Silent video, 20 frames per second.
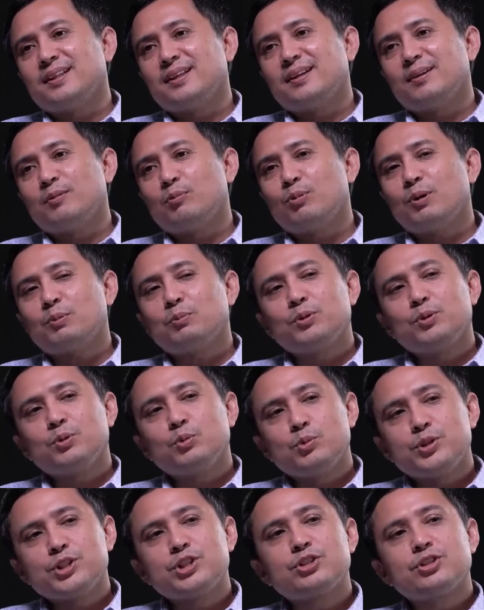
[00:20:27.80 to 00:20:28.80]
What would you
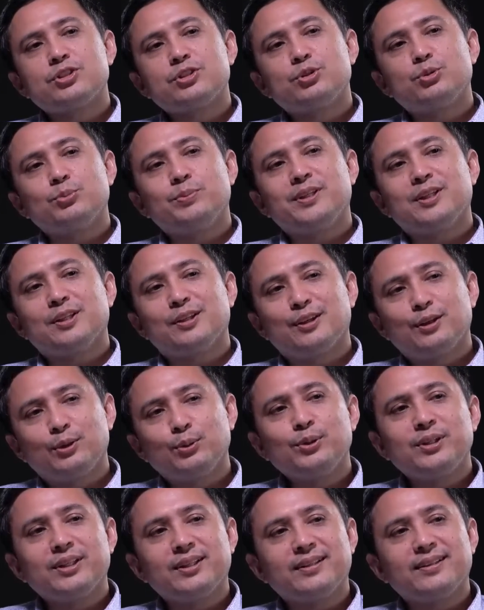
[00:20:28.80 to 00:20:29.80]
wish to be
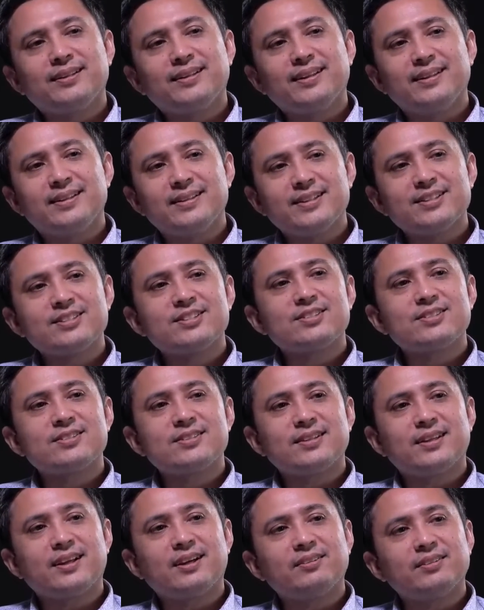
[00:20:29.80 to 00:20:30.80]
included in
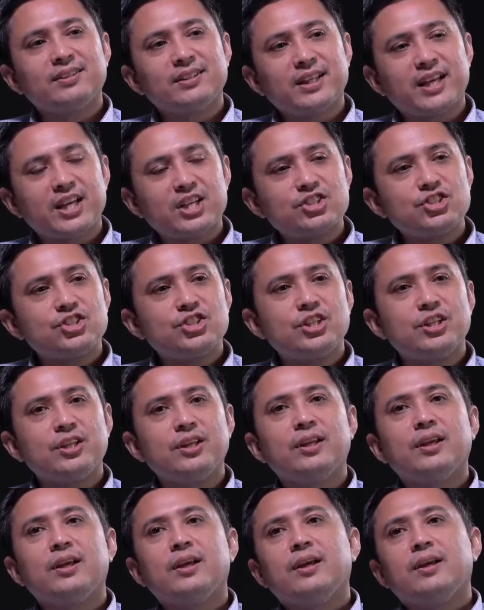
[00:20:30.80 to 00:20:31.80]
this Healthier
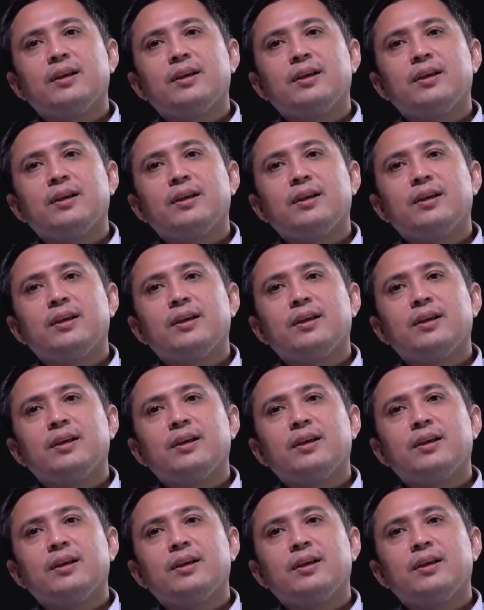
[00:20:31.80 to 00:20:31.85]
SG